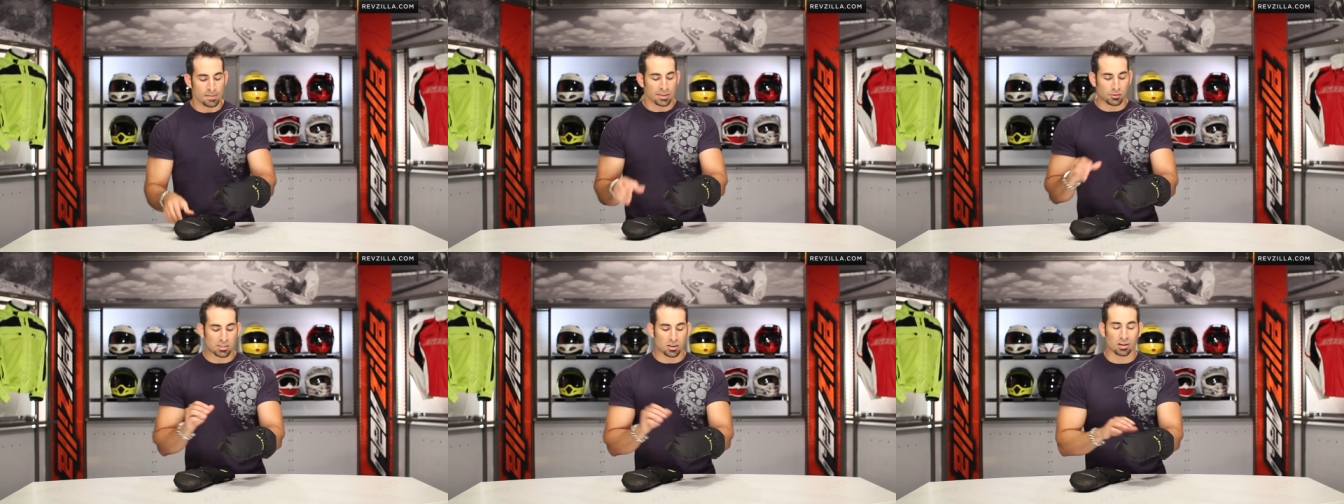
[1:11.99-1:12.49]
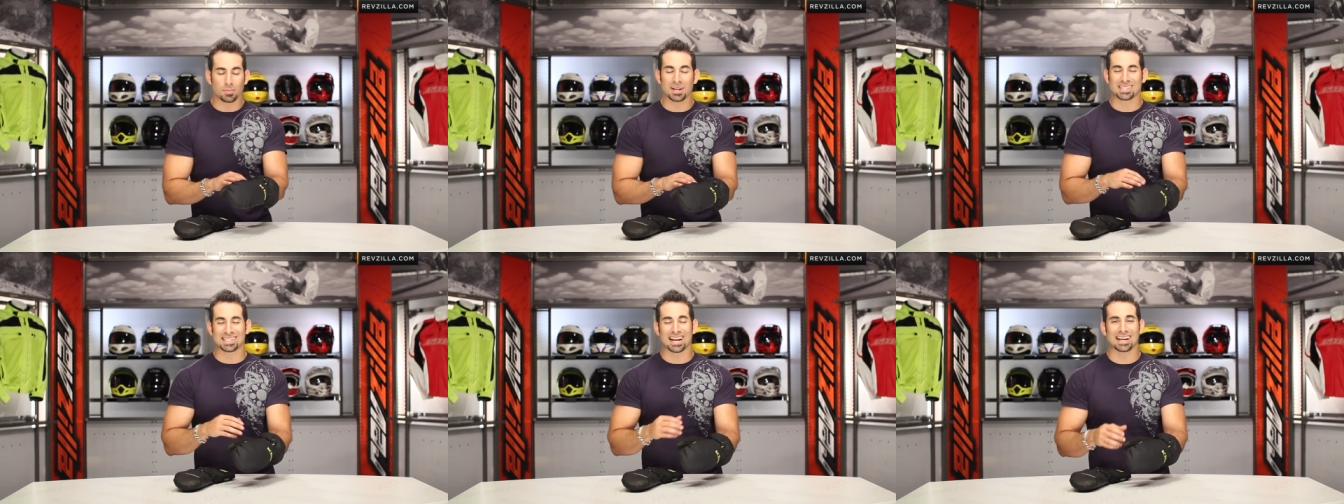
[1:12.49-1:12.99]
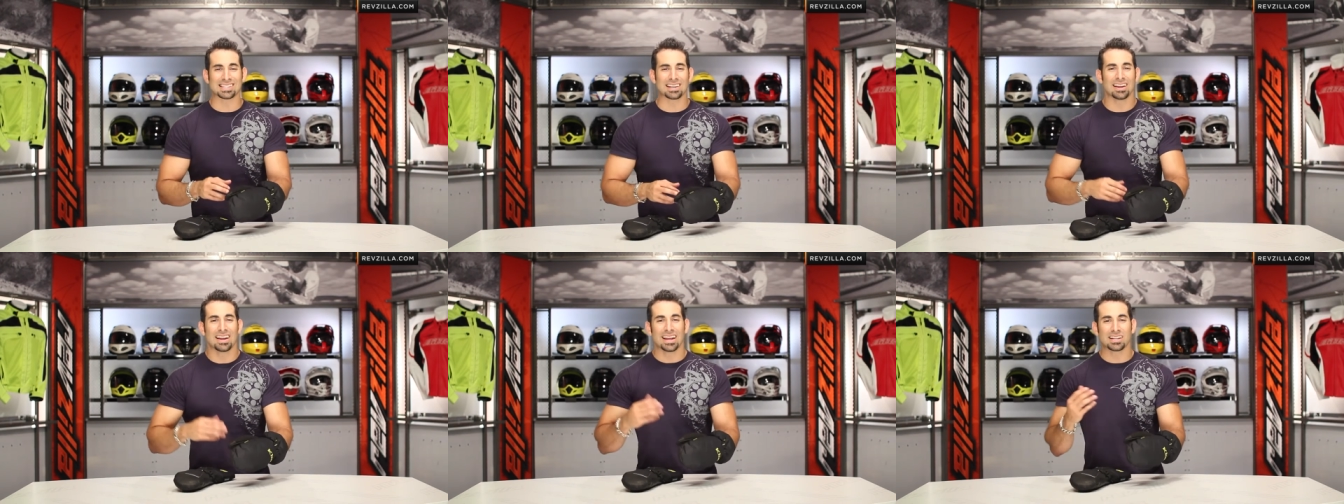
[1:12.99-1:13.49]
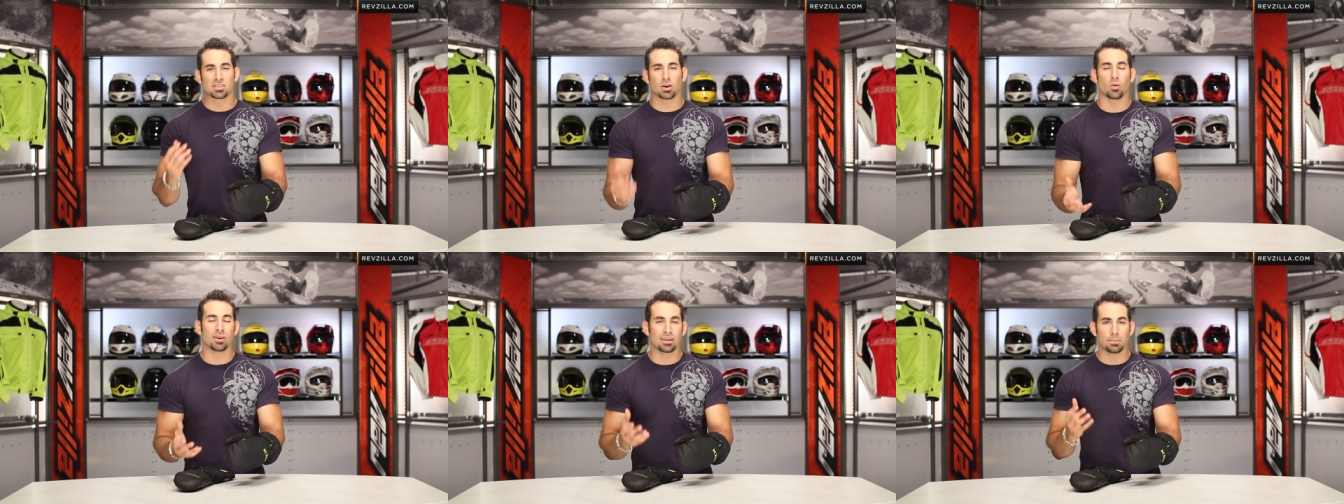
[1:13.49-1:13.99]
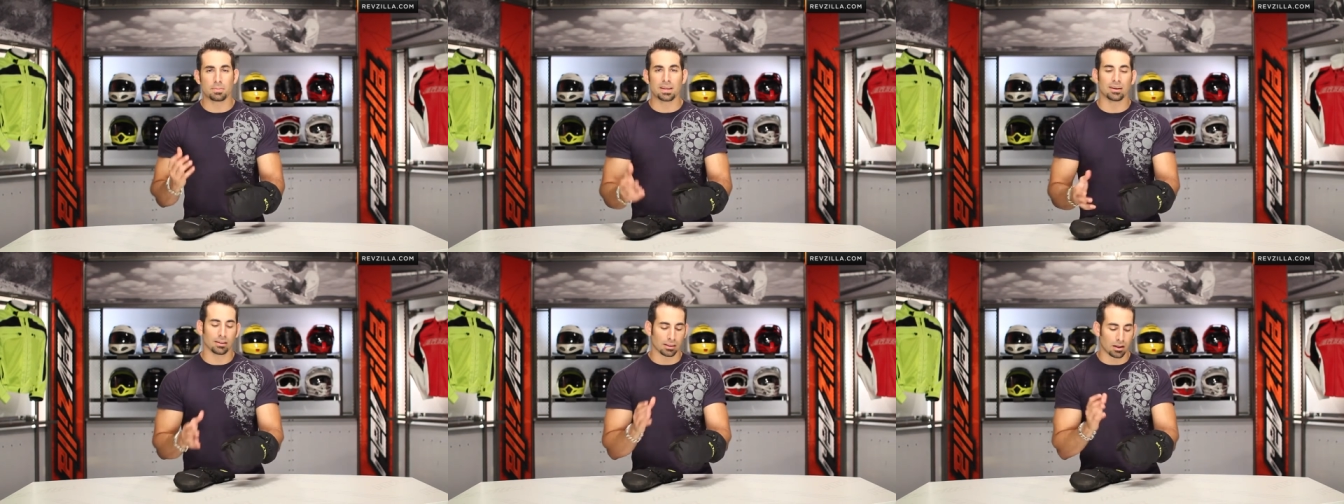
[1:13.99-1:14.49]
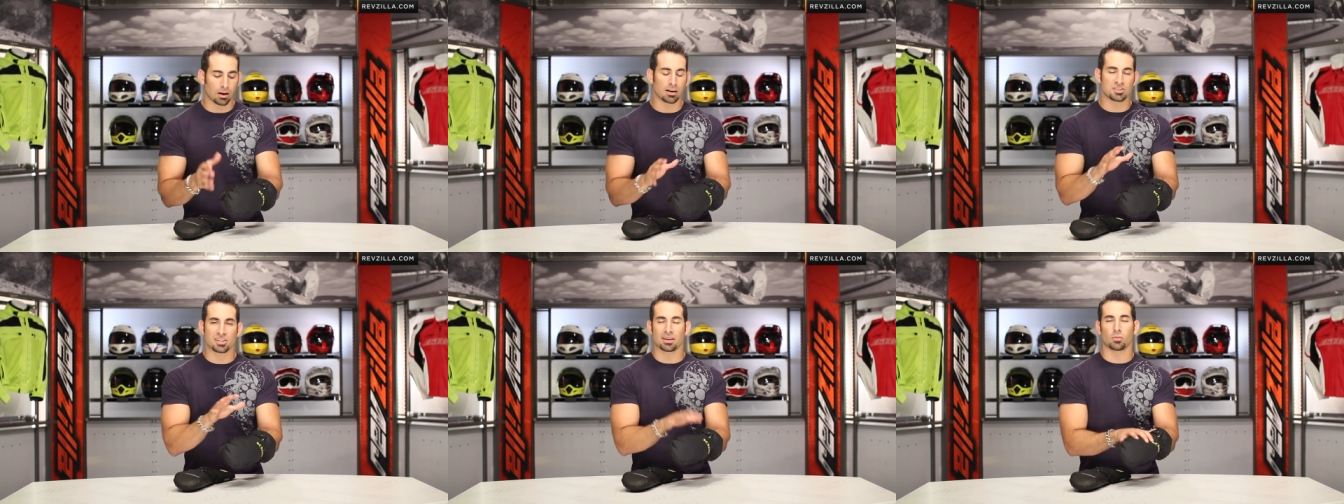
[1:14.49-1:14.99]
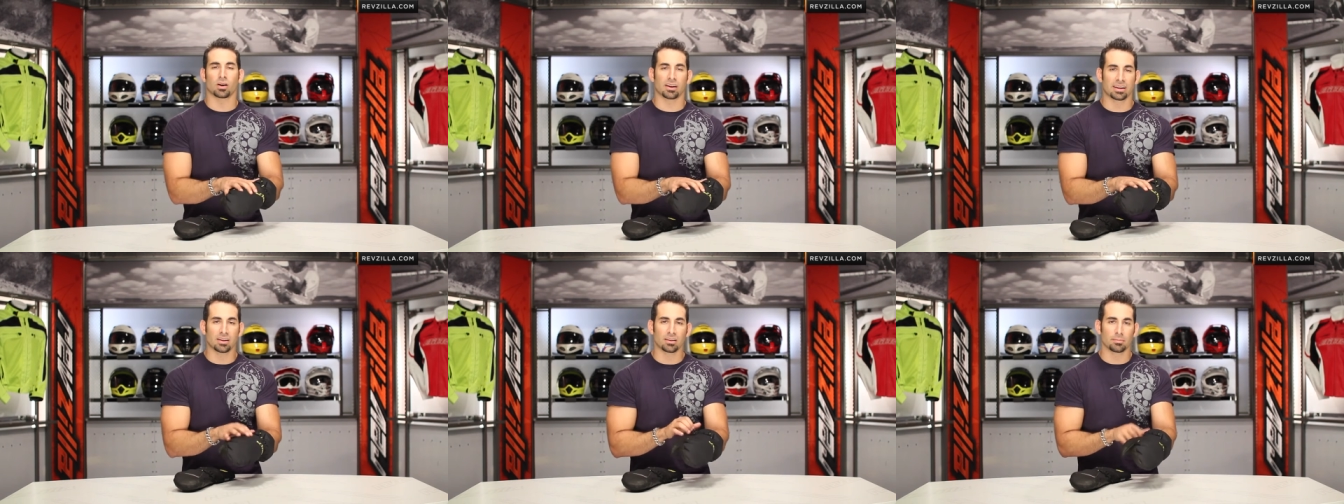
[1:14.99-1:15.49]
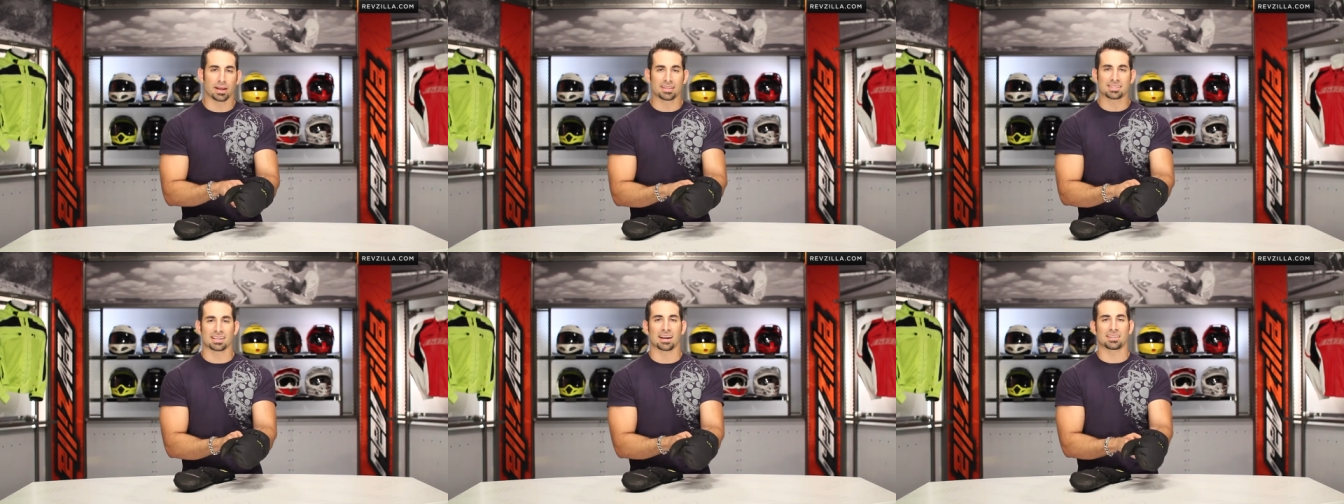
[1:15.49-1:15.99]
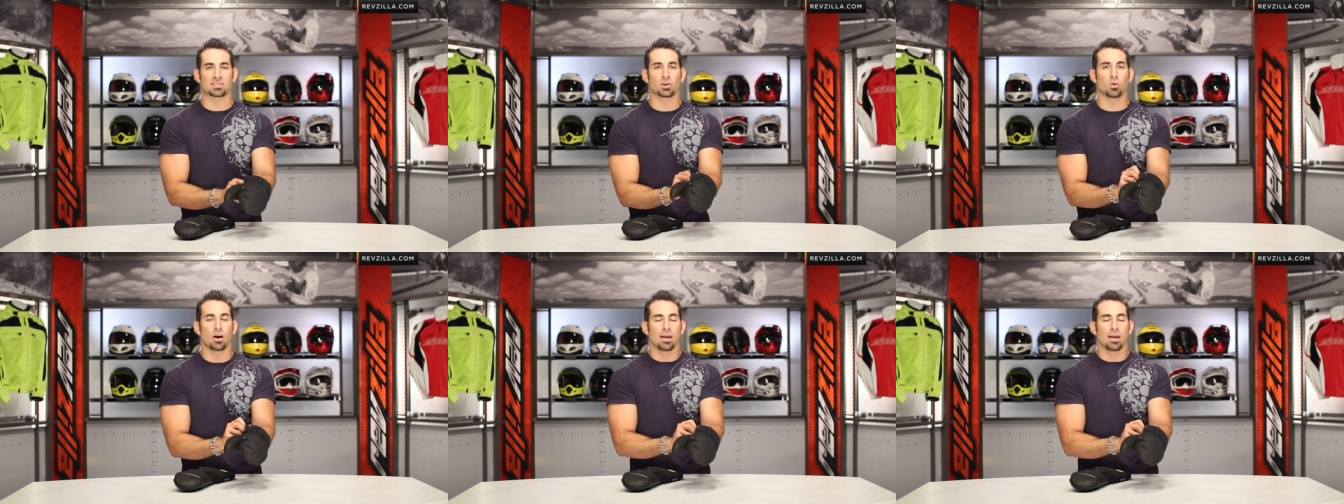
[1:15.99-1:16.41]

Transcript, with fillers: If we talk about sizing, it's going to be a large that I'm wearing here on the men's side. So